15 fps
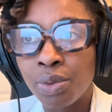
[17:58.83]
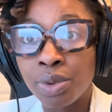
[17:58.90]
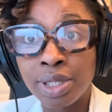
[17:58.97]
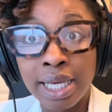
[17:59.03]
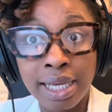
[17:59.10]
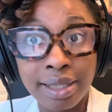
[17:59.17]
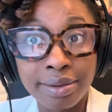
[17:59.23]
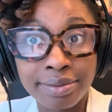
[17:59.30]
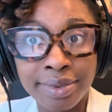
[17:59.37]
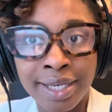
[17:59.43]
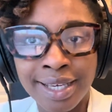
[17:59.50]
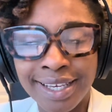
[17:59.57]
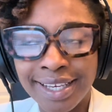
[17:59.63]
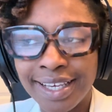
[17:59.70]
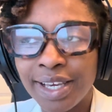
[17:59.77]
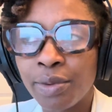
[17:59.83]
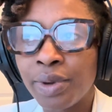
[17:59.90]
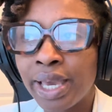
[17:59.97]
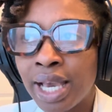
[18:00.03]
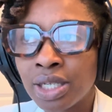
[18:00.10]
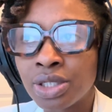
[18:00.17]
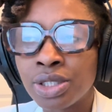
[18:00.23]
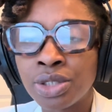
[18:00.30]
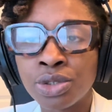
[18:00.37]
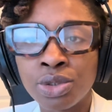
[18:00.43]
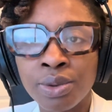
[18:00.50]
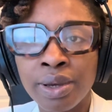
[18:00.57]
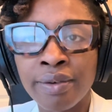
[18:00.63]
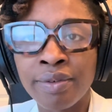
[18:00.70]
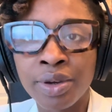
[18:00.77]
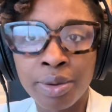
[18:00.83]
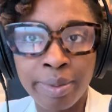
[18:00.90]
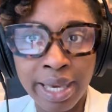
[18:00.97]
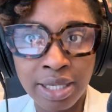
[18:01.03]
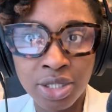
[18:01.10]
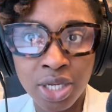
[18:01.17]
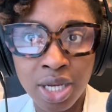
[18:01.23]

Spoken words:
We're not. We actually are doing a very bad